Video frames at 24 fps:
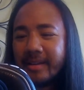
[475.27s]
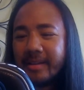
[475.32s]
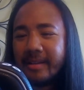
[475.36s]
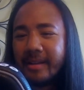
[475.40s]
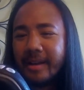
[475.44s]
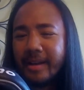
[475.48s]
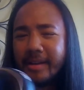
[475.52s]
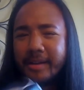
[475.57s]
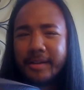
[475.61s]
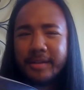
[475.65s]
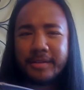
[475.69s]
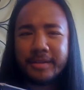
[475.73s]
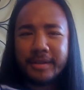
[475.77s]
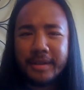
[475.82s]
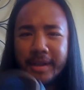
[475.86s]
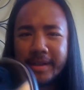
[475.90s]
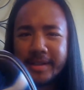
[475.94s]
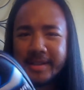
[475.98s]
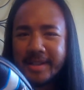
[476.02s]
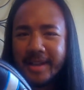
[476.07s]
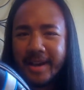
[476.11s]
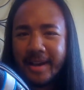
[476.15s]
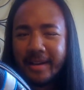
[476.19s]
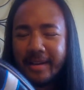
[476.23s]
I use it.
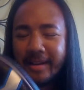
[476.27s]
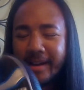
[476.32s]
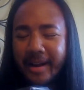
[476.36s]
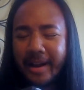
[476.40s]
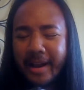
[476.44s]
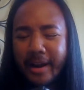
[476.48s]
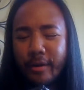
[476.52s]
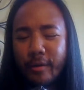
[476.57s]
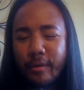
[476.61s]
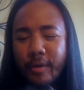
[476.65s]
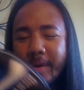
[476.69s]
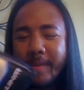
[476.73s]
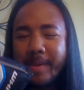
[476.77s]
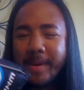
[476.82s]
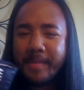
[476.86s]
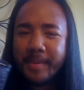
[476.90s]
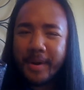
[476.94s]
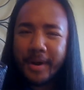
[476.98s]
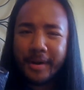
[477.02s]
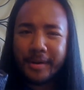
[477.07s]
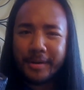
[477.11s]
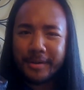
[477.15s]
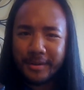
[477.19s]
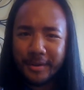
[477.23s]
It's not, and I don't want my
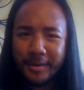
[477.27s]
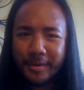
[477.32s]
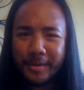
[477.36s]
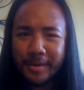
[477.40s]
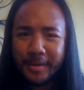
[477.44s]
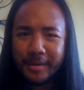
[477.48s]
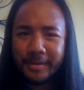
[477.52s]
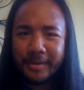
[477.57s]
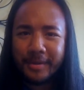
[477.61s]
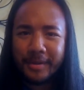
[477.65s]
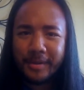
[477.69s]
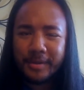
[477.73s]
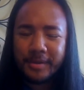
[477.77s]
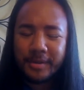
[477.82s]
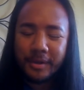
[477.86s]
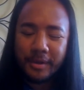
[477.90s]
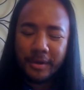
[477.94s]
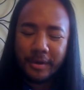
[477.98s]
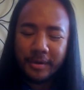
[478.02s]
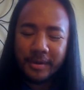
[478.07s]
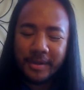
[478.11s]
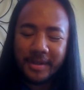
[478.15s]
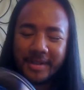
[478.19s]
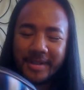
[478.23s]
putter stolen too.
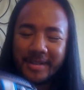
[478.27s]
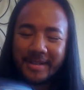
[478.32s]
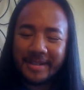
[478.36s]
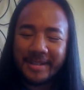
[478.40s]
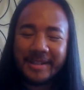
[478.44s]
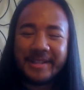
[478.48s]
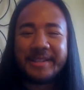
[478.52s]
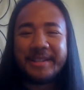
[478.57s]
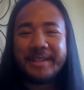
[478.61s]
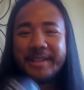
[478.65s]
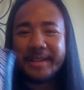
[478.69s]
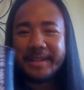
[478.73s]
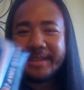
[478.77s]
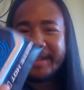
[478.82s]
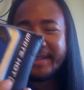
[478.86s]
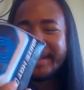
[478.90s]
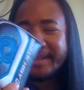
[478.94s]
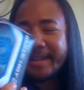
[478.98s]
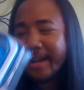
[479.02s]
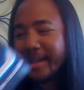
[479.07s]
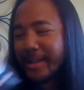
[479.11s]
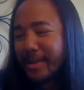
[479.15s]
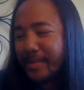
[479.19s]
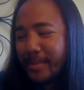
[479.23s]
So this is
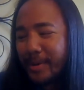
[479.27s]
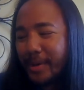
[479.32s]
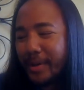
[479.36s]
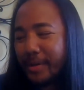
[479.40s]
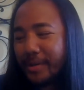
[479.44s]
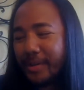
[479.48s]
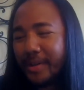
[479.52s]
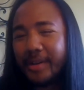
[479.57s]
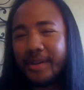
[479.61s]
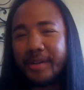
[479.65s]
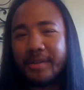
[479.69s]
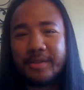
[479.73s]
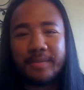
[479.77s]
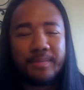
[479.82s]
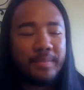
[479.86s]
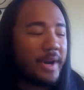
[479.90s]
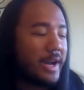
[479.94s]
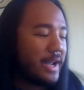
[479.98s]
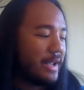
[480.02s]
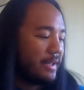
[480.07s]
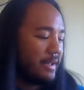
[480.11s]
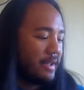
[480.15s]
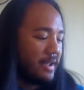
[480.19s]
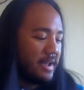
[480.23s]
not the putter that I use.
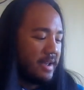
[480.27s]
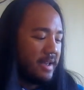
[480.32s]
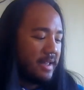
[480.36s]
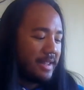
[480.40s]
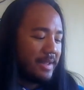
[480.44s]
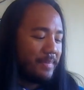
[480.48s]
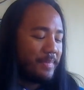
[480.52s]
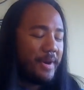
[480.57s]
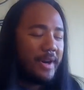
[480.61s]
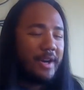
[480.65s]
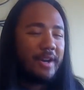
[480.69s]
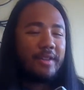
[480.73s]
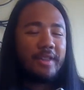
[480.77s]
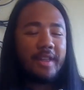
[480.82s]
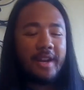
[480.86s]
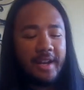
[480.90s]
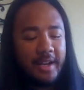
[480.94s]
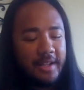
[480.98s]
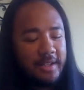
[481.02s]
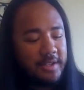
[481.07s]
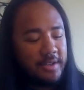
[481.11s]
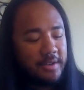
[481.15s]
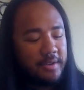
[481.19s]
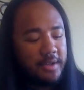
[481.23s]
But the putter that
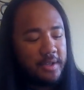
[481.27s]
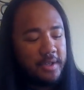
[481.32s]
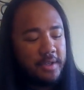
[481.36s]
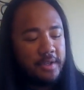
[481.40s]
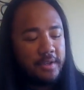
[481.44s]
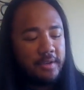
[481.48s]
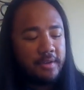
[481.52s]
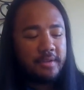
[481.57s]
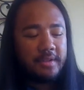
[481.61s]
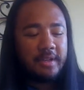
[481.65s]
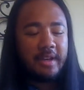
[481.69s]
I do use,